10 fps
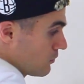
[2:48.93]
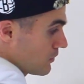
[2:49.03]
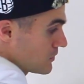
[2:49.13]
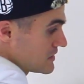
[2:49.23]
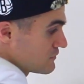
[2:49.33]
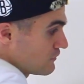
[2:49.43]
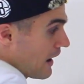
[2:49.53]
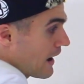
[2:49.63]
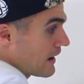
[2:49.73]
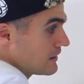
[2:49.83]
when we
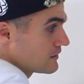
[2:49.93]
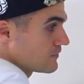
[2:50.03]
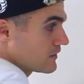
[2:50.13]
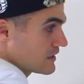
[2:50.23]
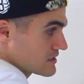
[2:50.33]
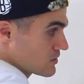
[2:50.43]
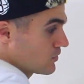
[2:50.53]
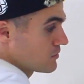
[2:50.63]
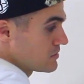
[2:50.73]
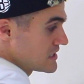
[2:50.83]
divide, is
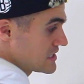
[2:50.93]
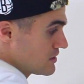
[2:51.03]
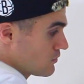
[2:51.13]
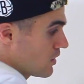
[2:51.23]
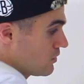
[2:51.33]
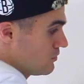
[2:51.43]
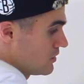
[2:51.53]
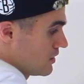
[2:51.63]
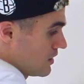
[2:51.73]
going to be 0,